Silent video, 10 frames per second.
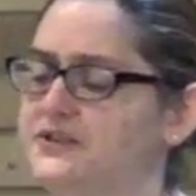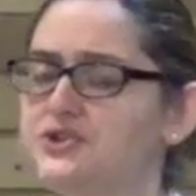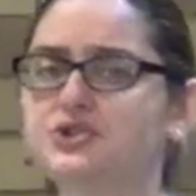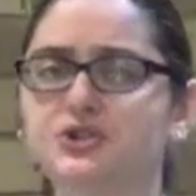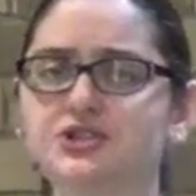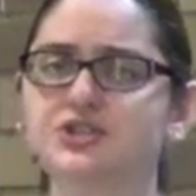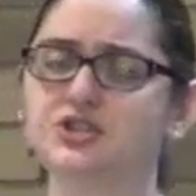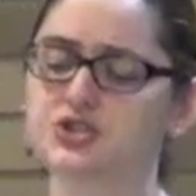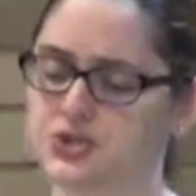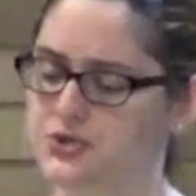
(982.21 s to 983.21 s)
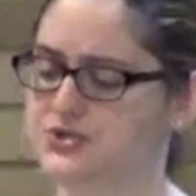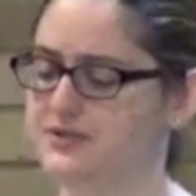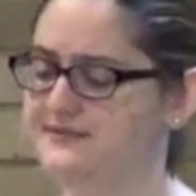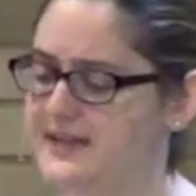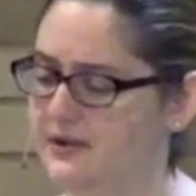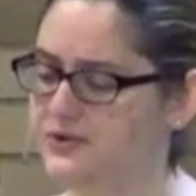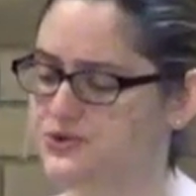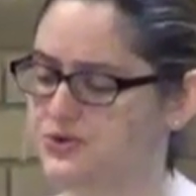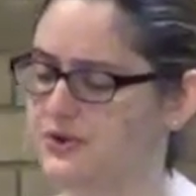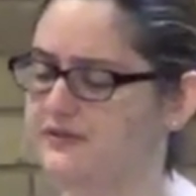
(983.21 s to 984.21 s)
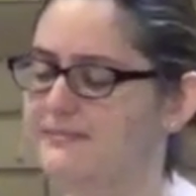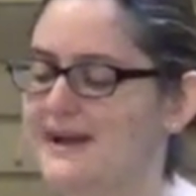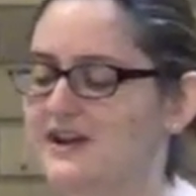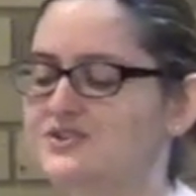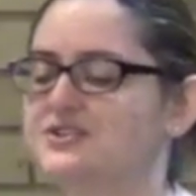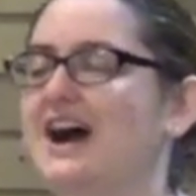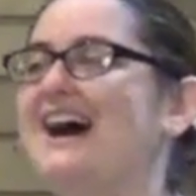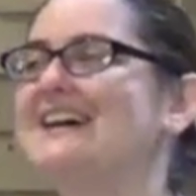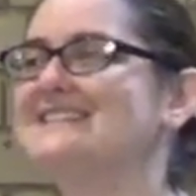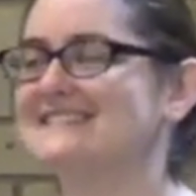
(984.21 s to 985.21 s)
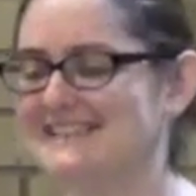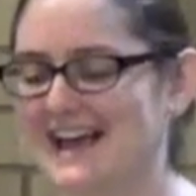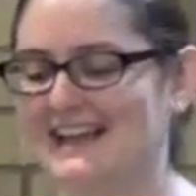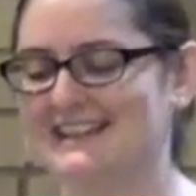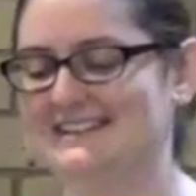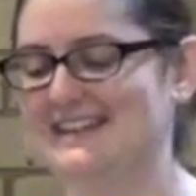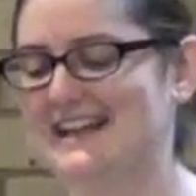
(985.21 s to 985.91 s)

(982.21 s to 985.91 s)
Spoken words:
First Christian Church of Downers Grove bears God's light